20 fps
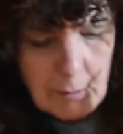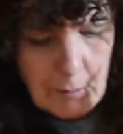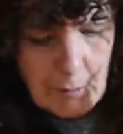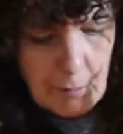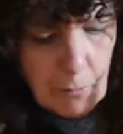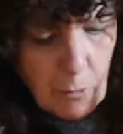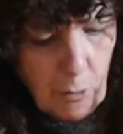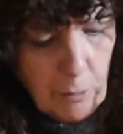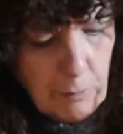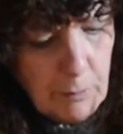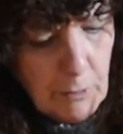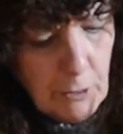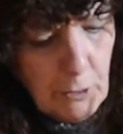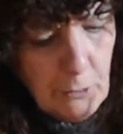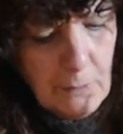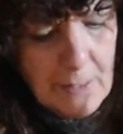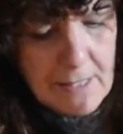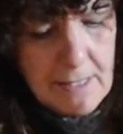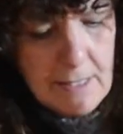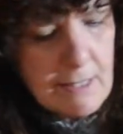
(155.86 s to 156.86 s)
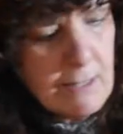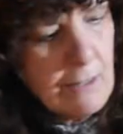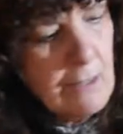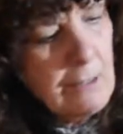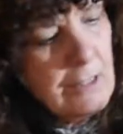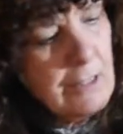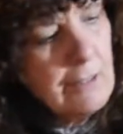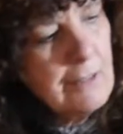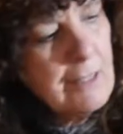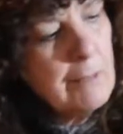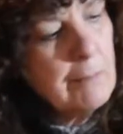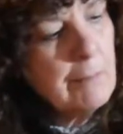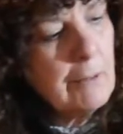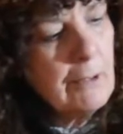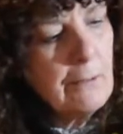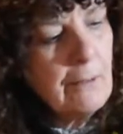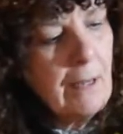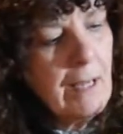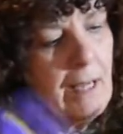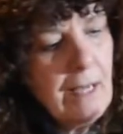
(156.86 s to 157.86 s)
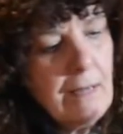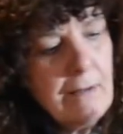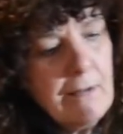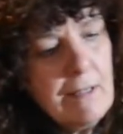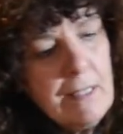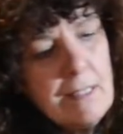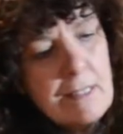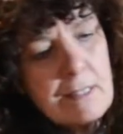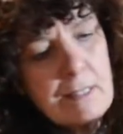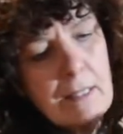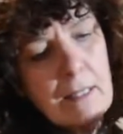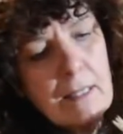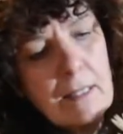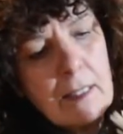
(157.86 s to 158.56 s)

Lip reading: a bit more blue into it, the blue iris.